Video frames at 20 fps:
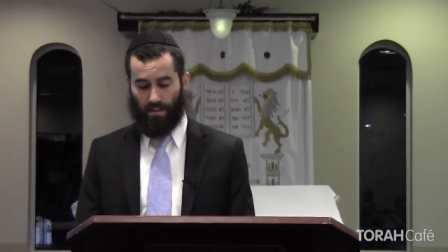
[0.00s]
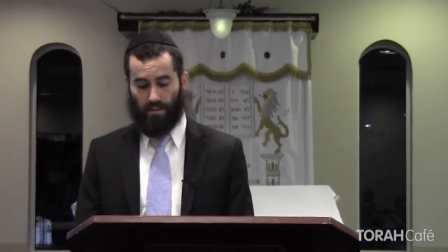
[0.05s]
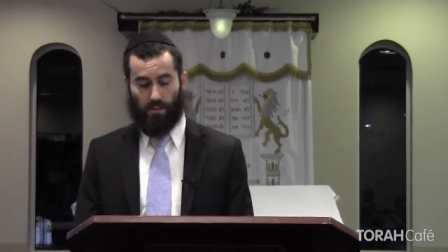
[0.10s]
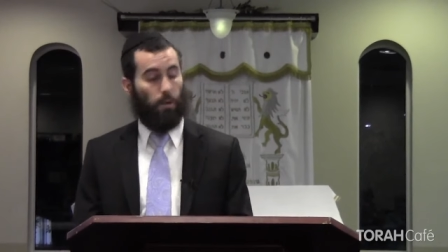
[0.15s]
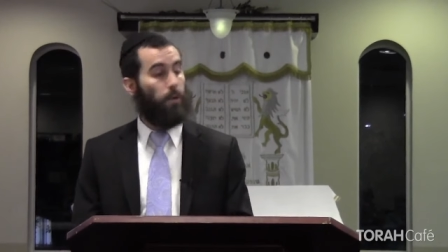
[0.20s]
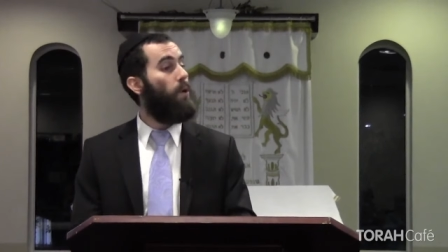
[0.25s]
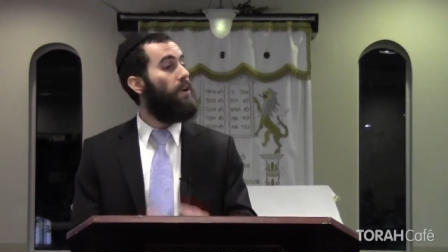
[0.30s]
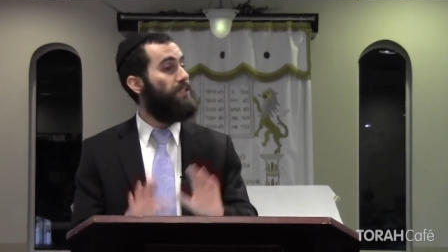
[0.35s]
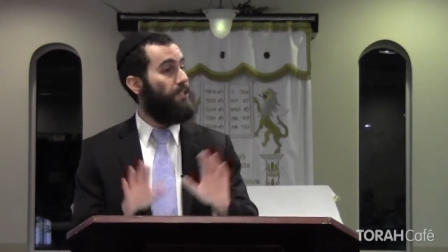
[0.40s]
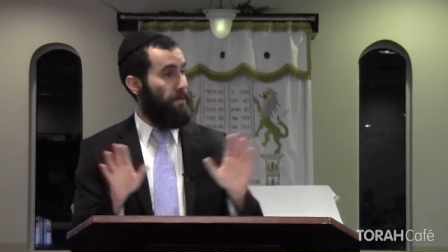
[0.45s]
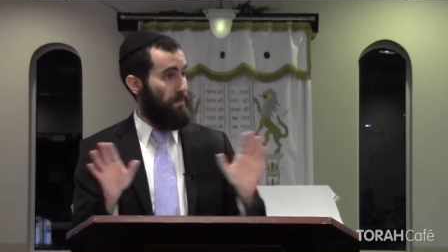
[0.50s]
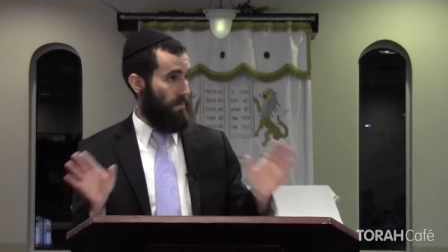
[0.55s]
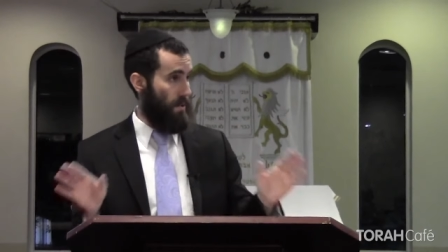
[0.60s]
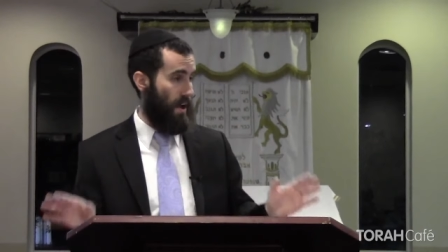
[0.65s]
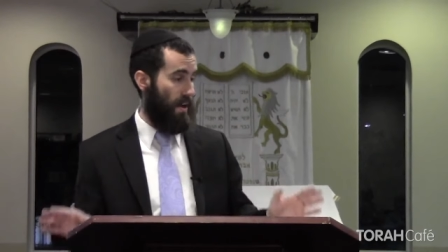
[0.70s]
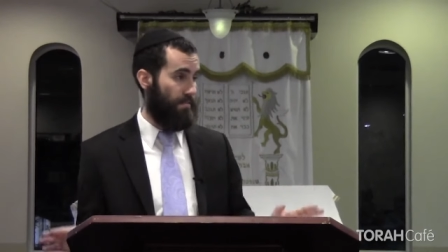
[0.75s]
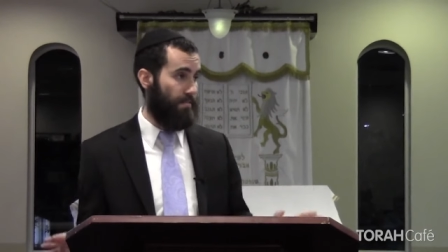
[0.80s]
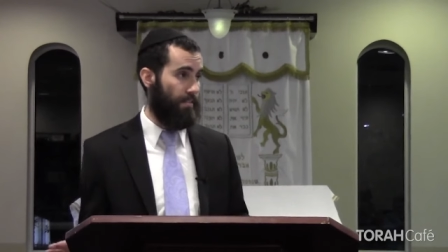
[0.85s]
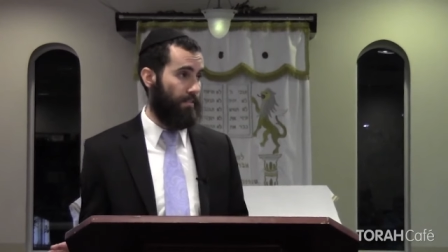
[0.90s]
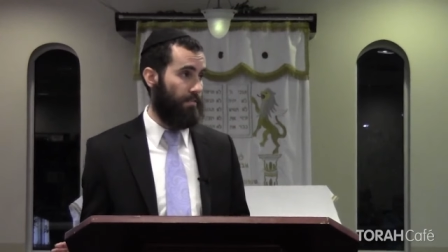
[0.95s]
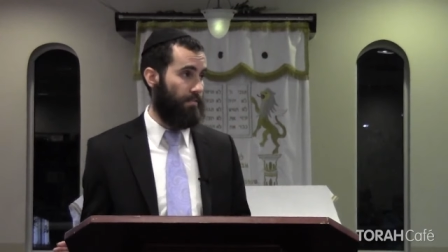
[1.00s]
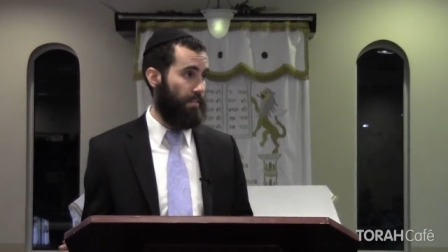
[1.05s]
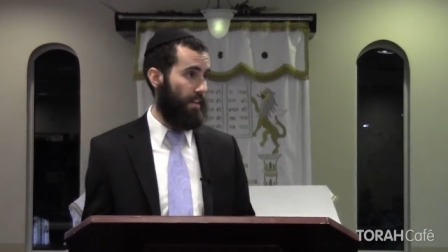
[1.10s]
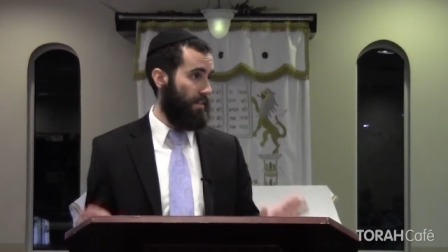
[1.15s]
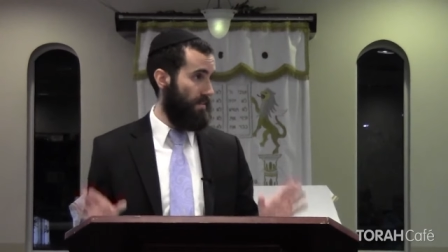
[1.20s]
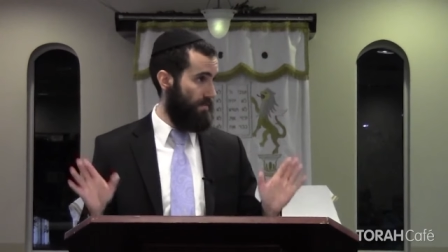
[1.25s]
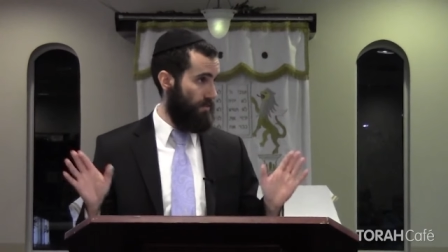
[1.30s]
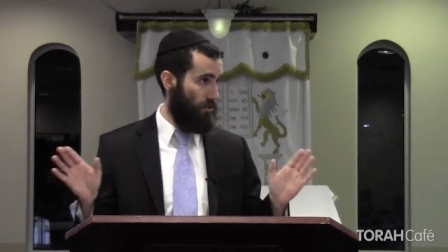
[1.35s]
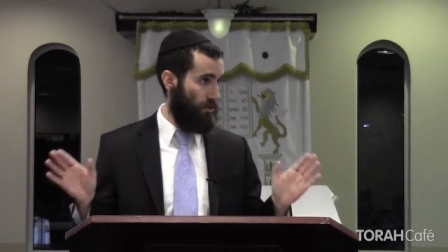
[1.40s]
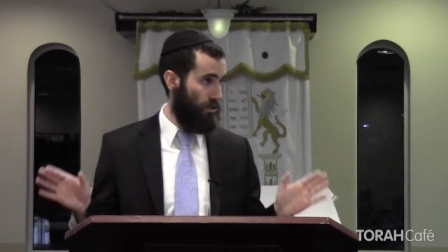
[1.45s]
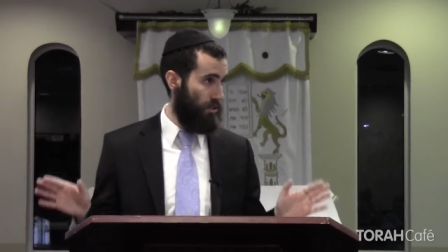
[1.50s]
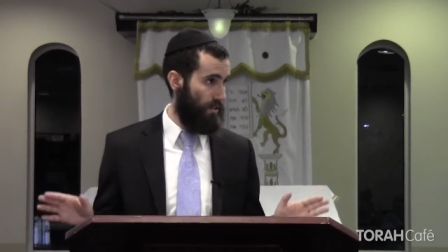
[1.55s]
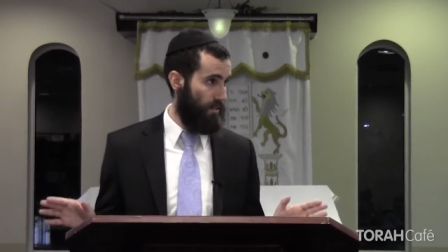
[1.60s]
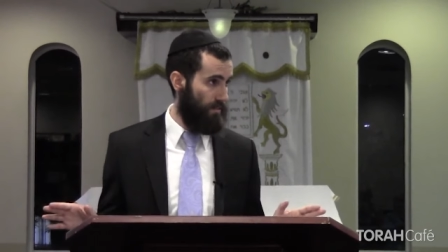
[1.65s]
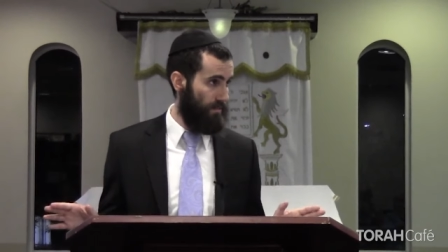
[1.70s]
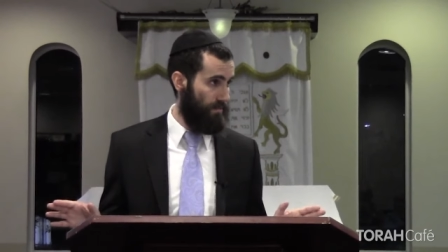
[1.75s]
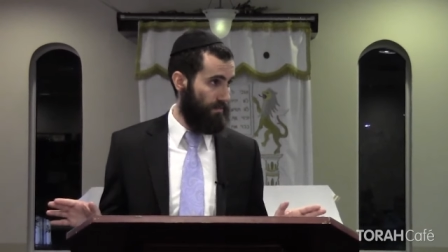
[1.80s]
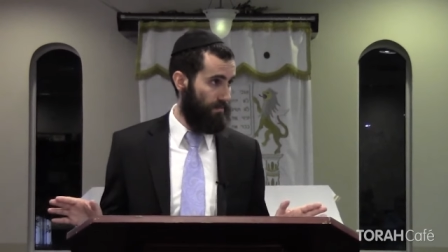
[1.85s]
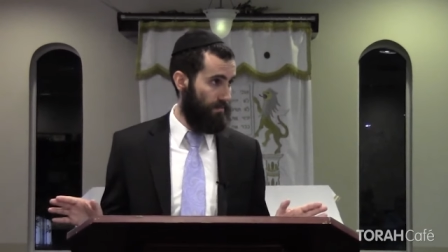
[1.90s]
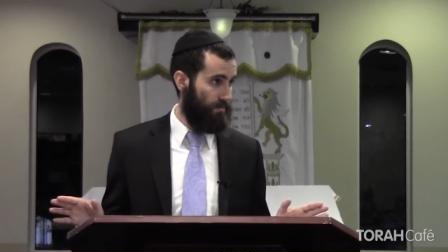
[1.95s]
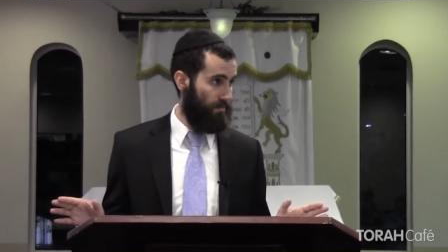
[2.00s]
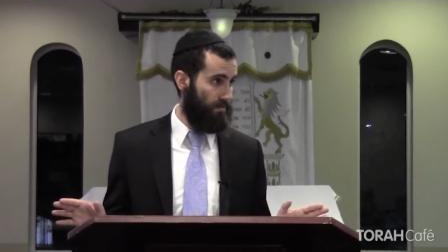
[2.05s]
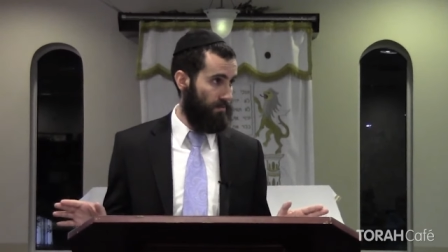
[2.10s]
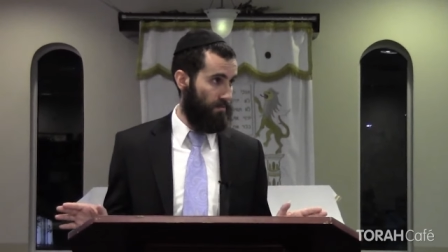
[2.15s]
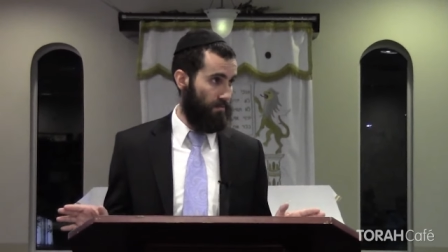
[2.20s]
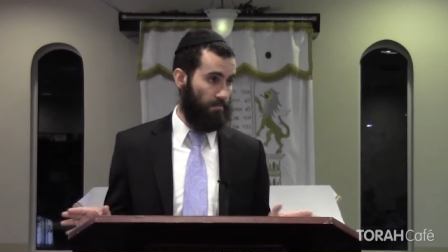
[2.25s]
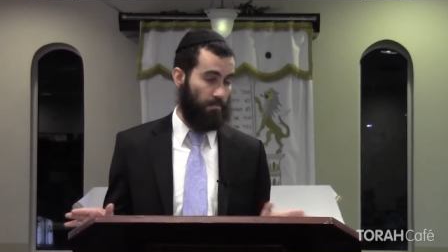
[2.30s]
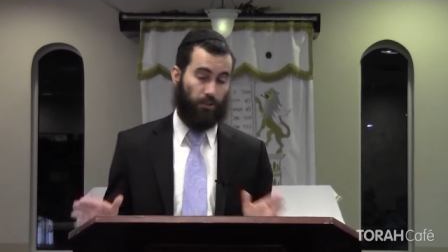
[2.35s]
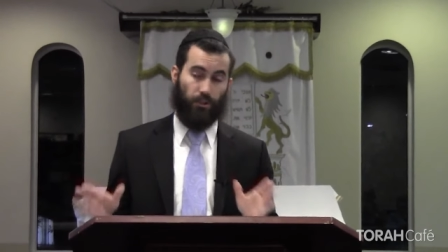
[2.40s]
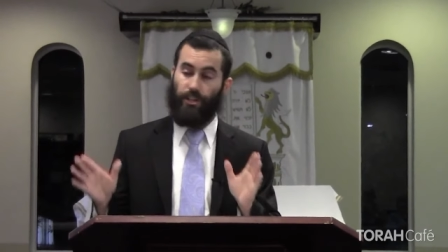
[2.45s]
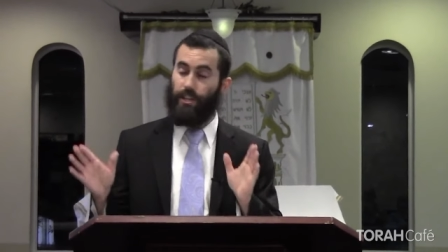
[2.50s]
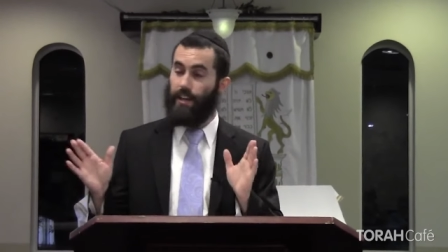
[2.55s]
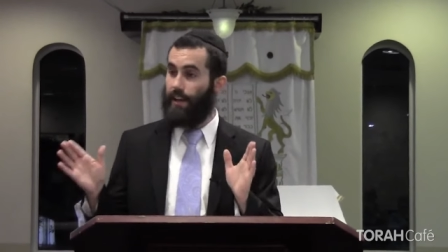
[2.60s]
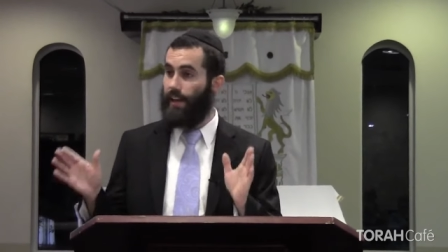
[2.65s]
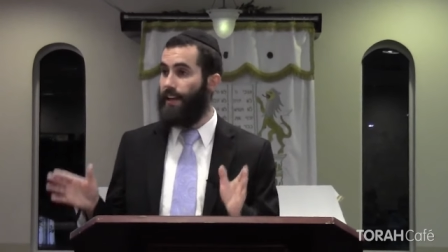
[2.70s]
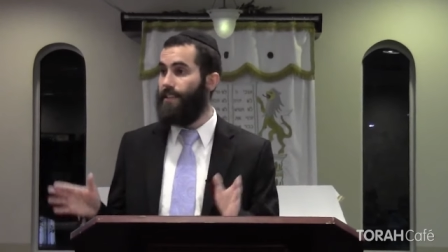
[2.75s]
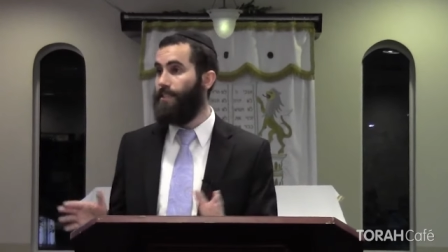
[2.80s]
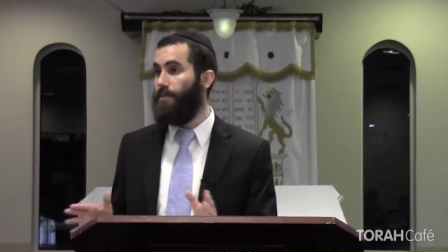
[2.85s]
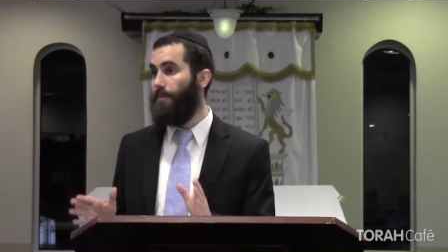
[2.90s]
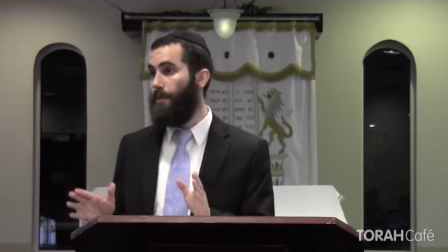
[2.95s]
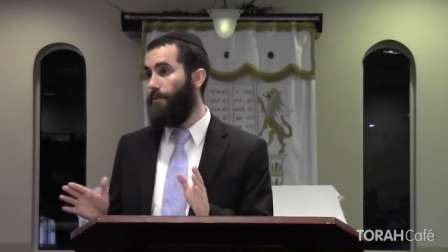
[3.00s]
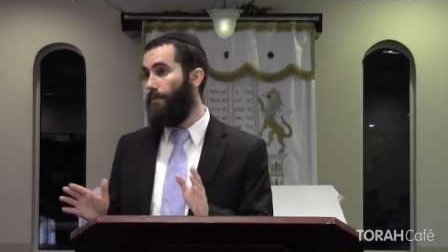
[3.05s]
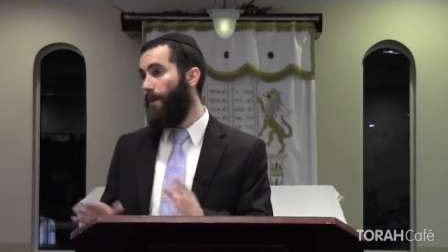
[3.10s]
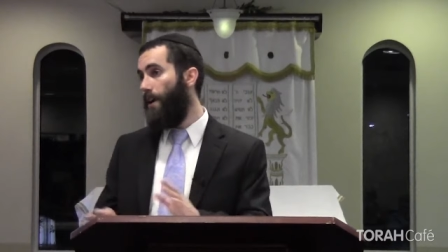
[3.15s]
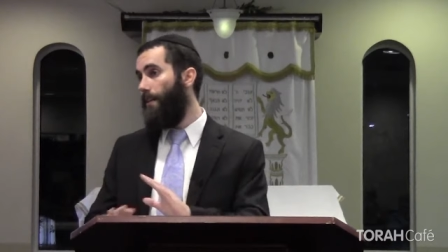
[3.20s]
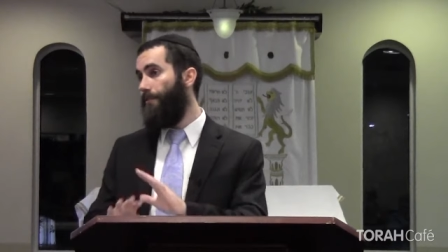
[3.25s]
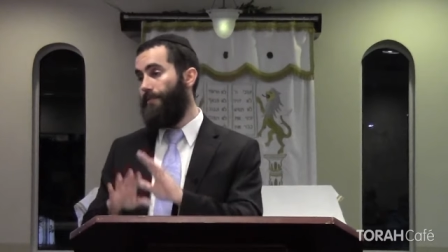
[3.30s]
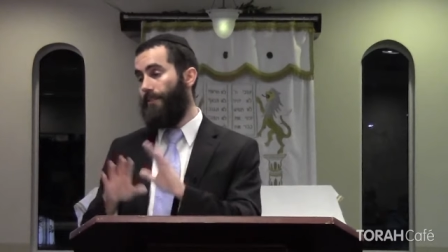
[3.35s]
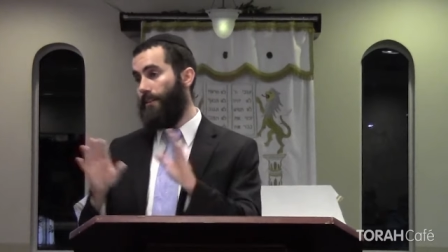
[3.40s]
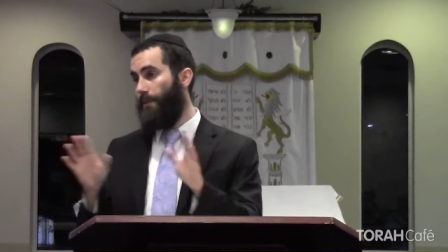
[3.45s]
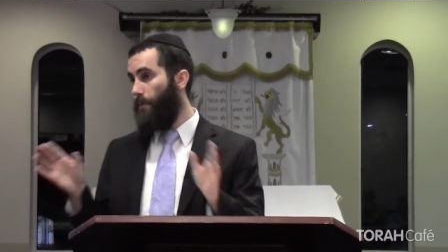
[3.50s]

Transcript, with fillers: So he wasn't a prophet, that's for sure. Mashiach has to be a prophet,